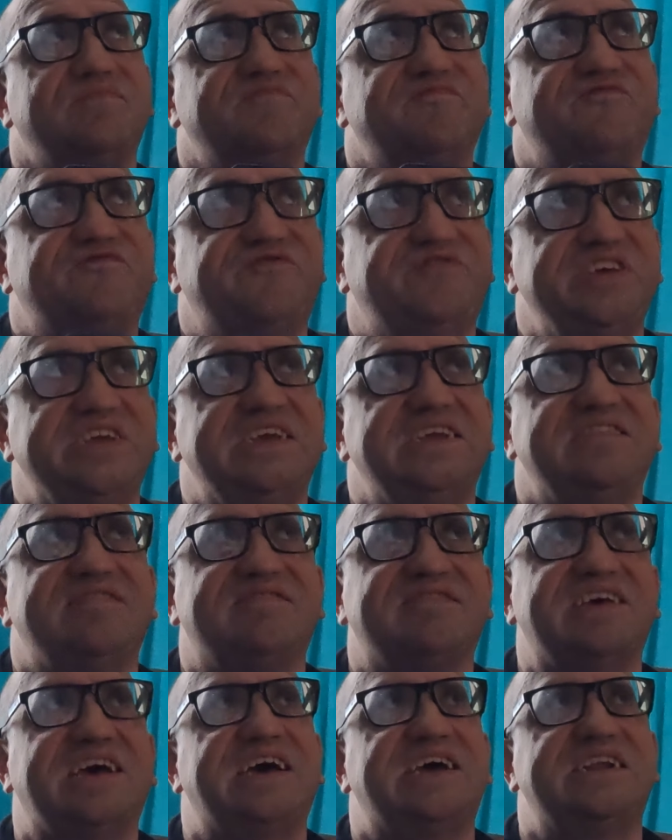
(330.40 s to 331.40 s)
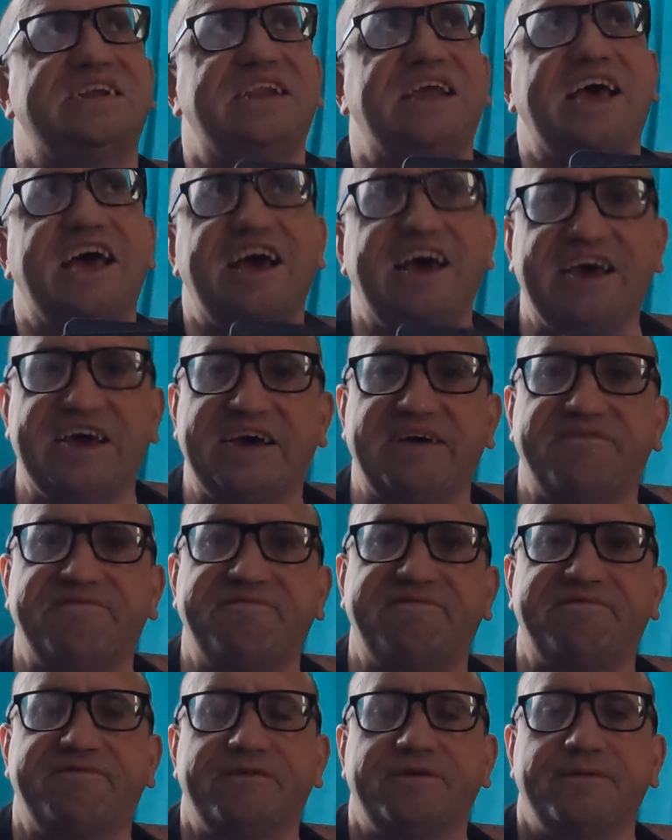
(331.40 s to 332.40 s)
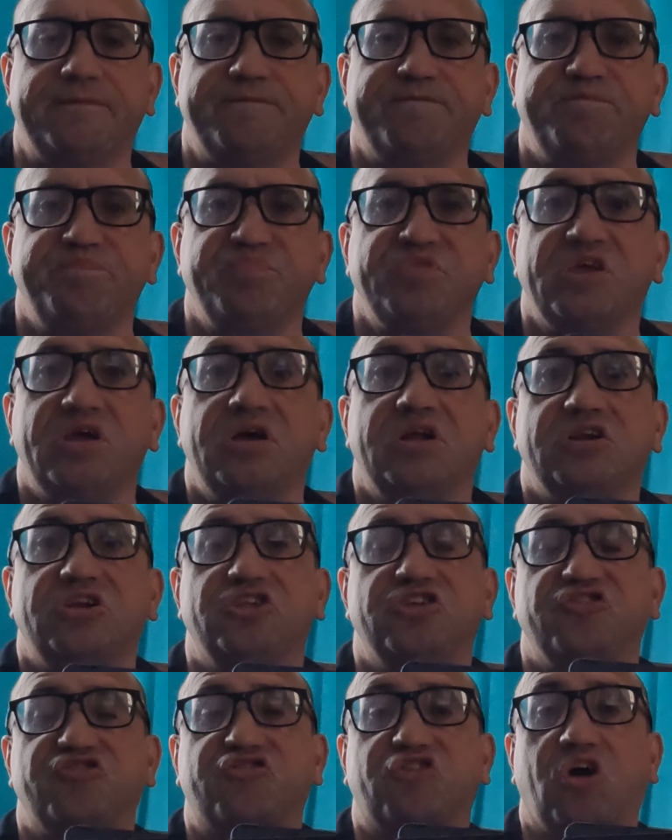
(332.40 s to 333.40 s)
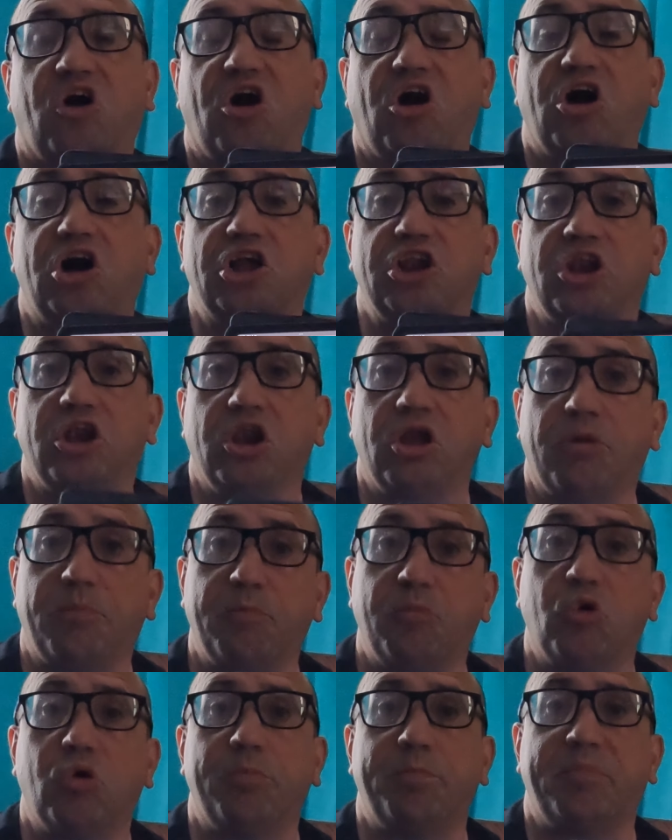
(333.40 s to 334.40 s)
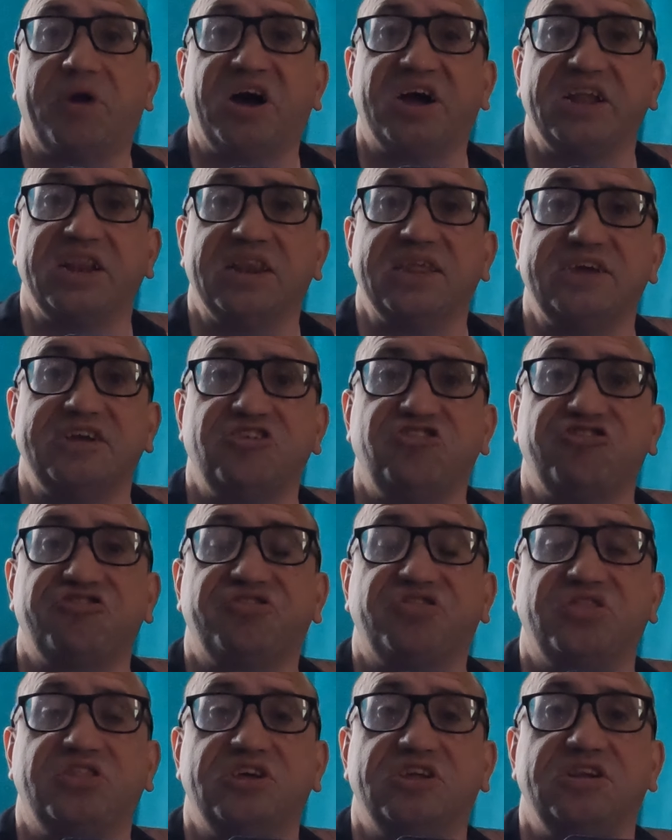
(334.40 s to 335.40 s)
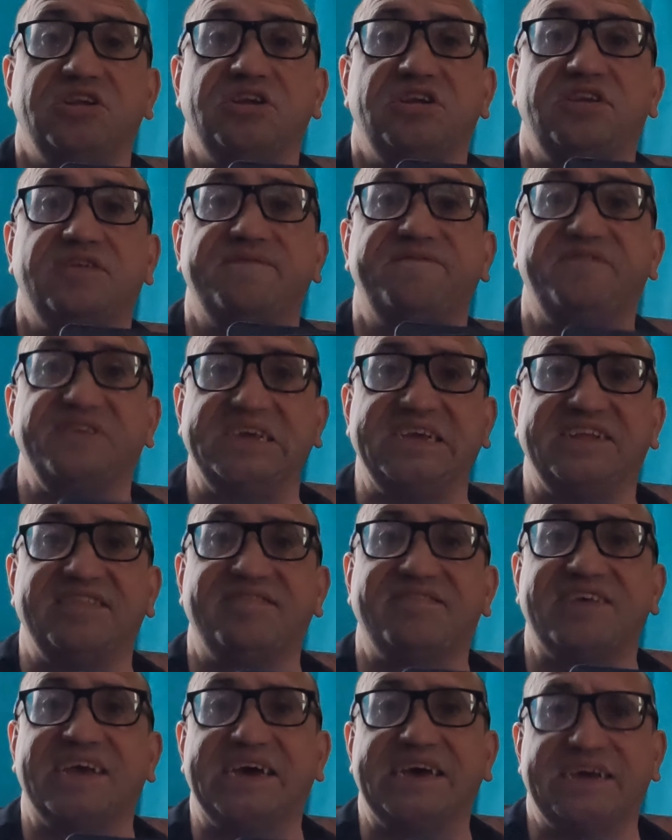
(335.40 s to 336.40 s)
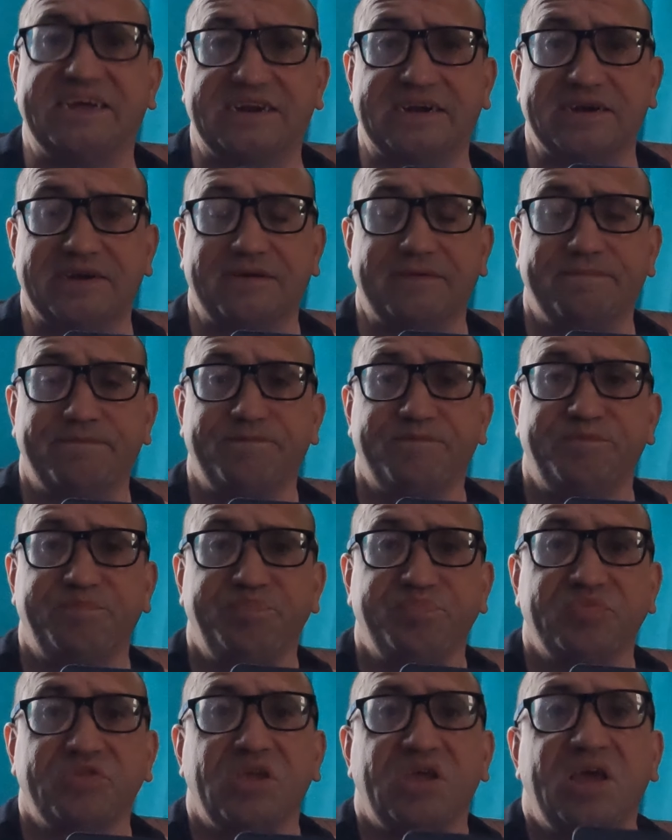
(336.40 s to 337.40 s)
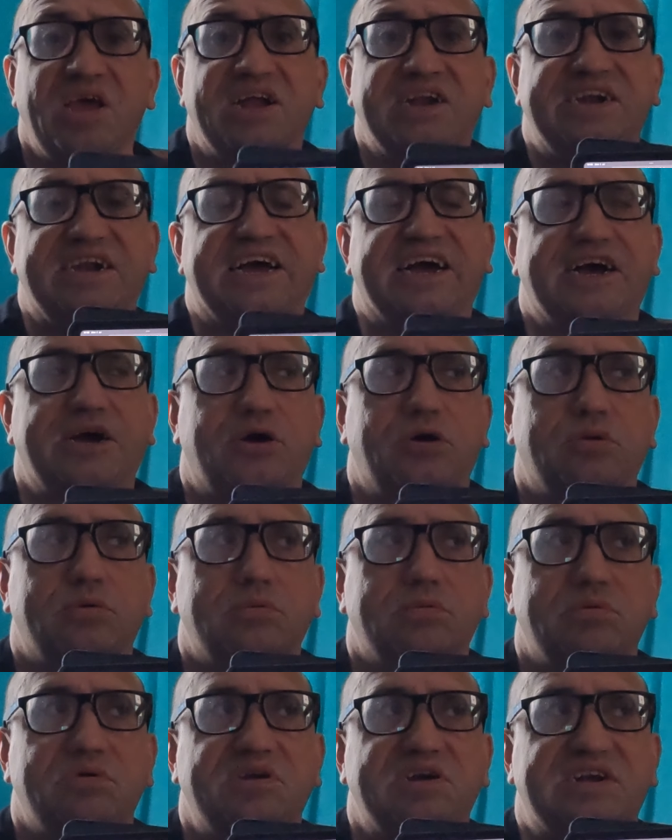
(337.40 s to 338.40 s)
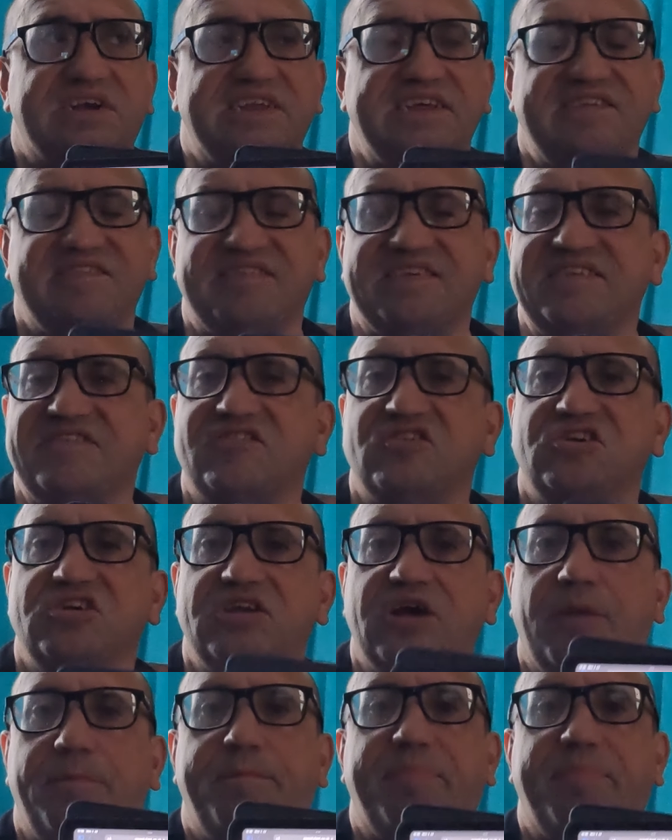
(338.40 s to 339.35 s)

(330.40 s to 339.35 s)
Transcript: V10F that's got a lot more mileage than the V10. Now, this isn't a